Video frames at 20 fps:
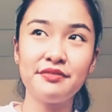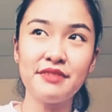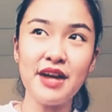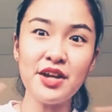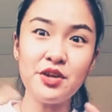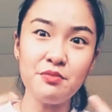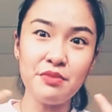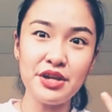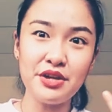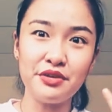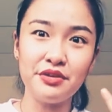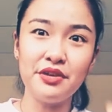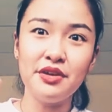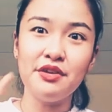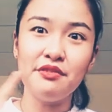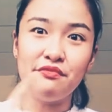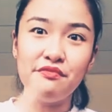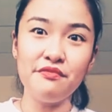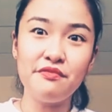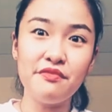ano ba yun?
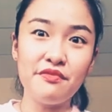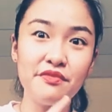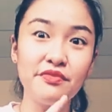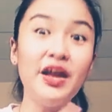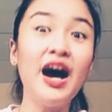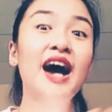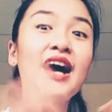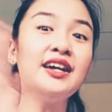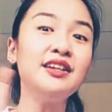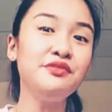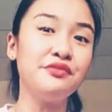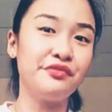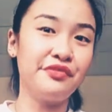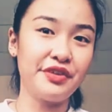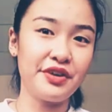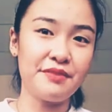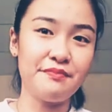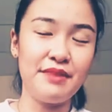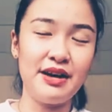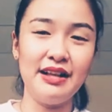
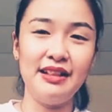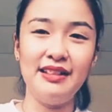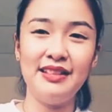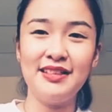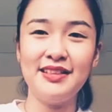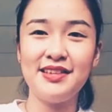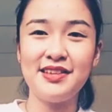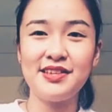Non-verbal.